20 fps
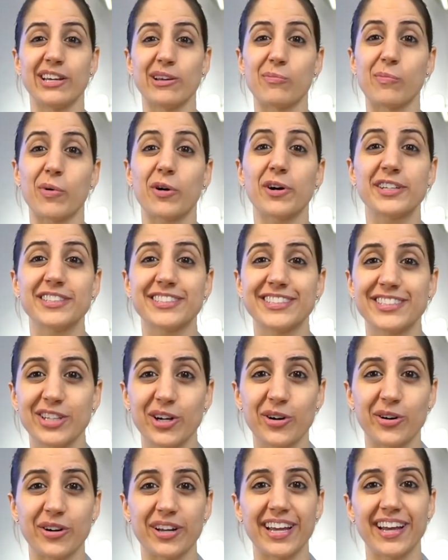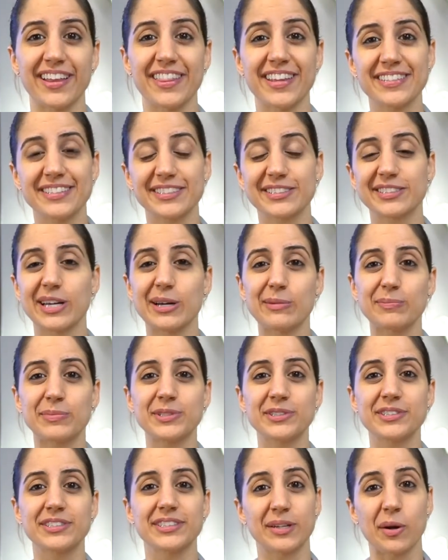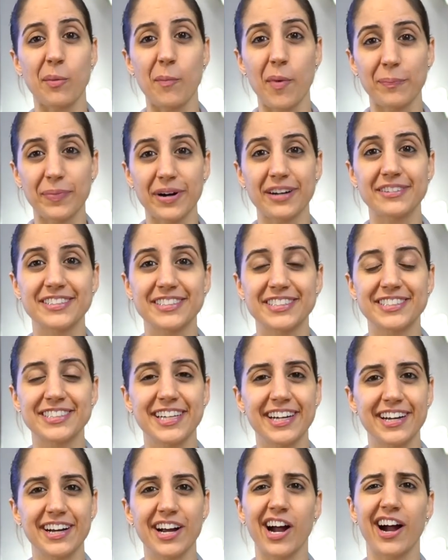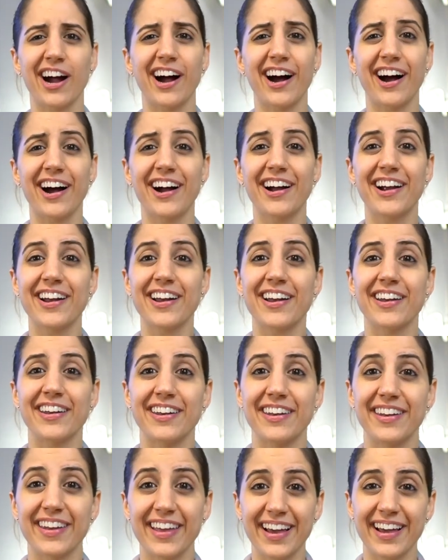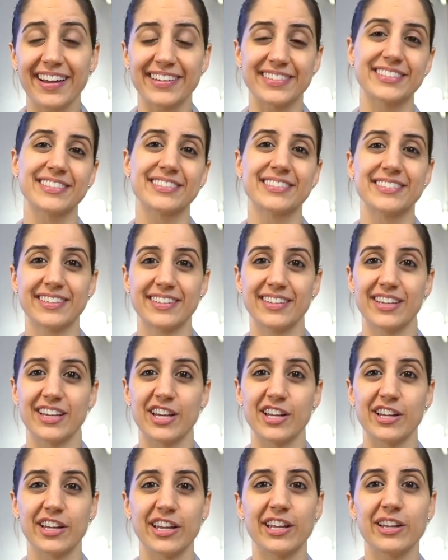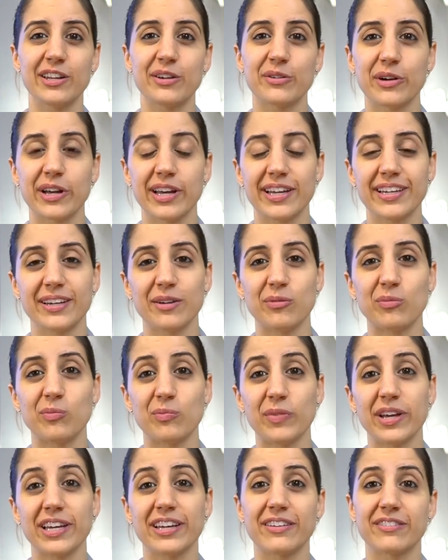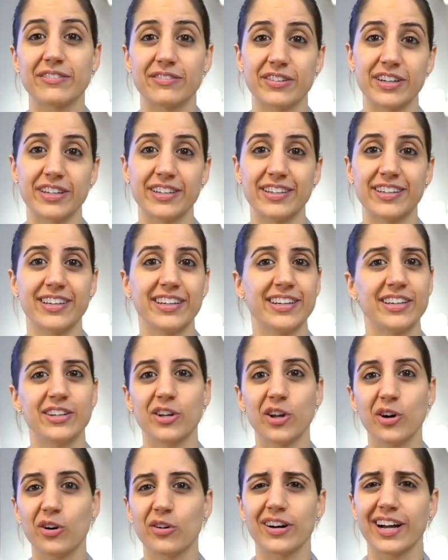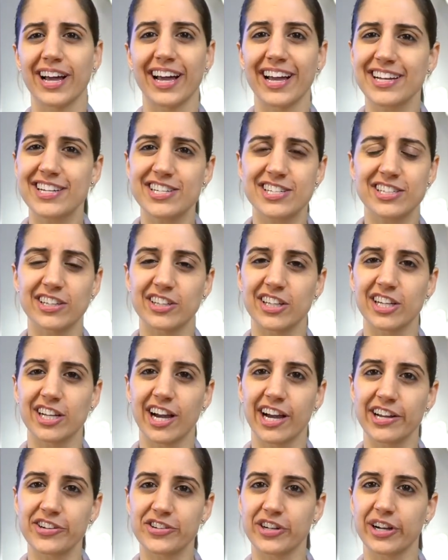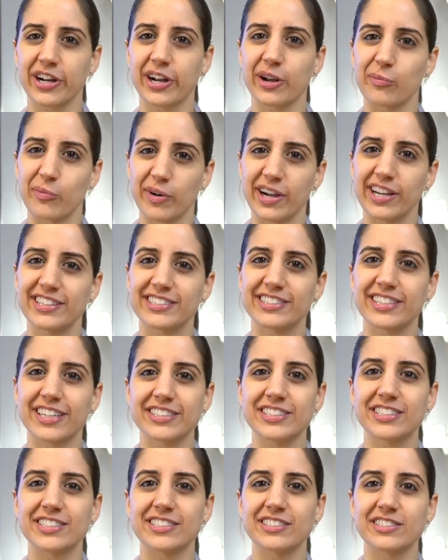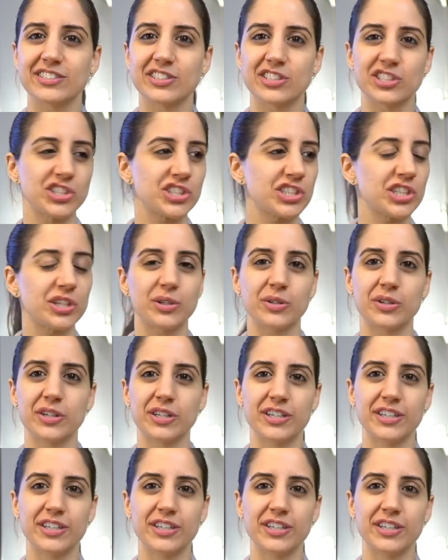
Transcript: Important to note, these examples that I'm about to share are not in any way making fun. No, actually, on the contrary, my intention is to show